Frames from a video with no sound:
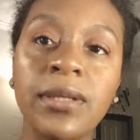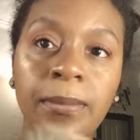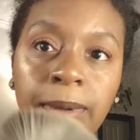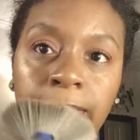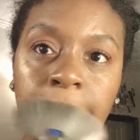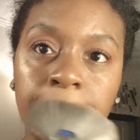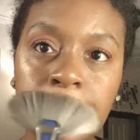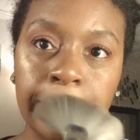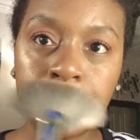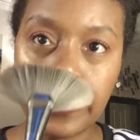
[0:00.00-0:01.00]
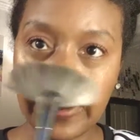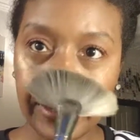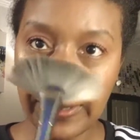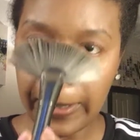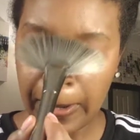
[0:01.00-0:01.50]
and put this on
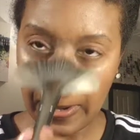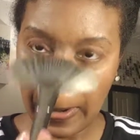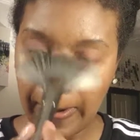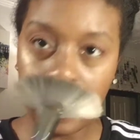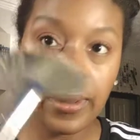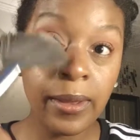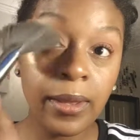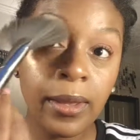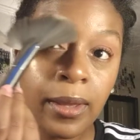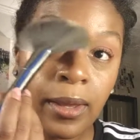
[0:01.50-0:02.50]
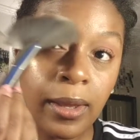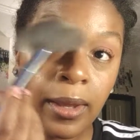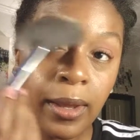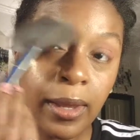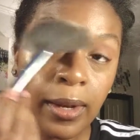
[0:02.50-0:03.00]
here,
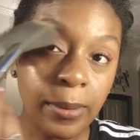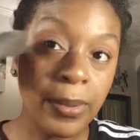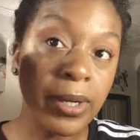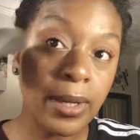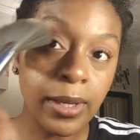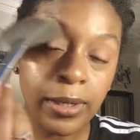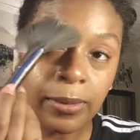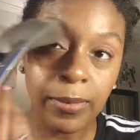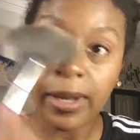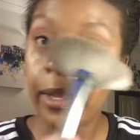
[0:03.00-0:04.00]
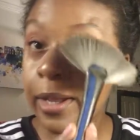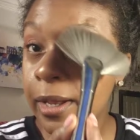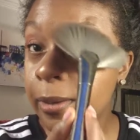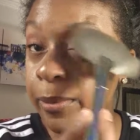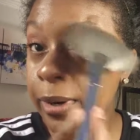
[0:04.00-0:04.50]
and I put it under
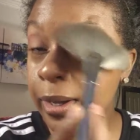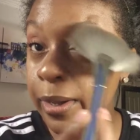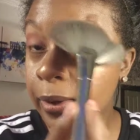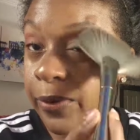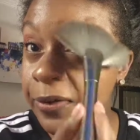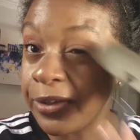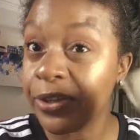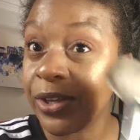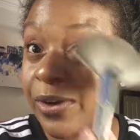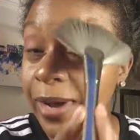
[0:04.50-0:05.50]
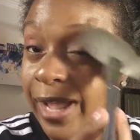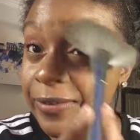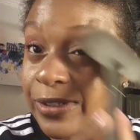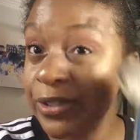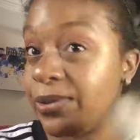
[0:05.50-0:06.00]
my eyebrow. You don't
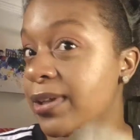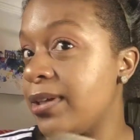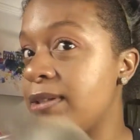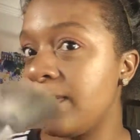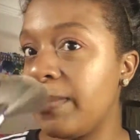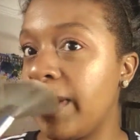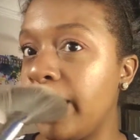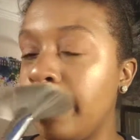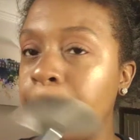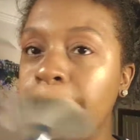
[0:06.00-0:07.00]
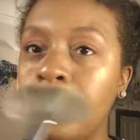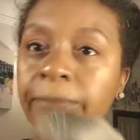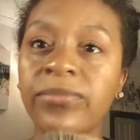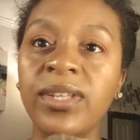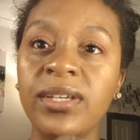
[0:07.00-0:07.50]
have to do this, but
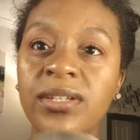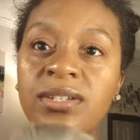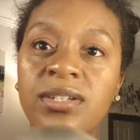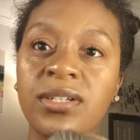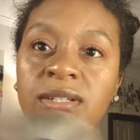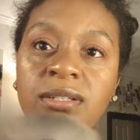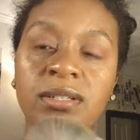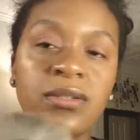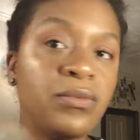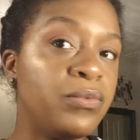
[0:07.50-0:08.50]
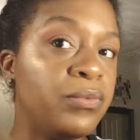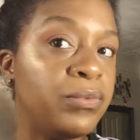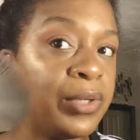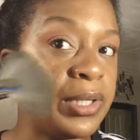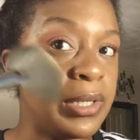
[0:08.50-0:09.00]
it just
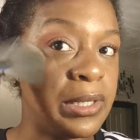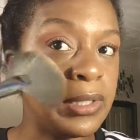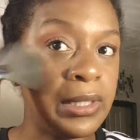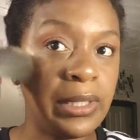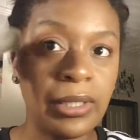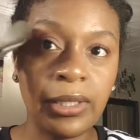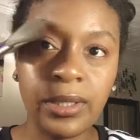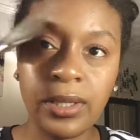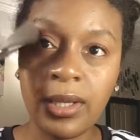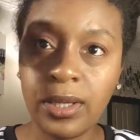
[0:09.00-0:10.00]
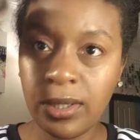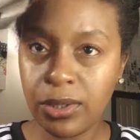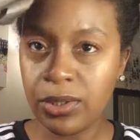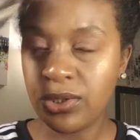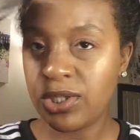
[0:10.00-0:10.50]
really
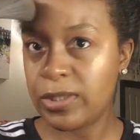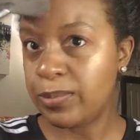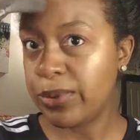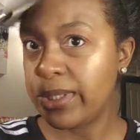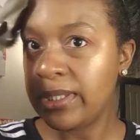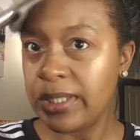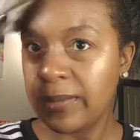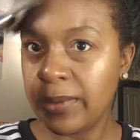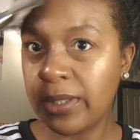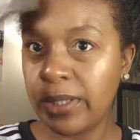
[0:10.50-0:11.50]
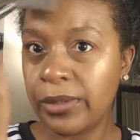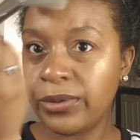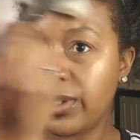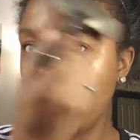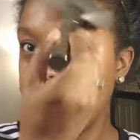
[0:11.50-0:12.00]
just brings some glow
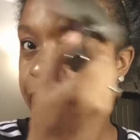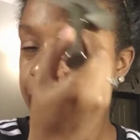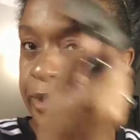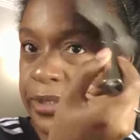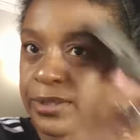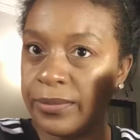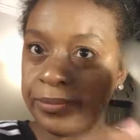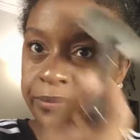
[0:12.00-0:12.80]
to your face.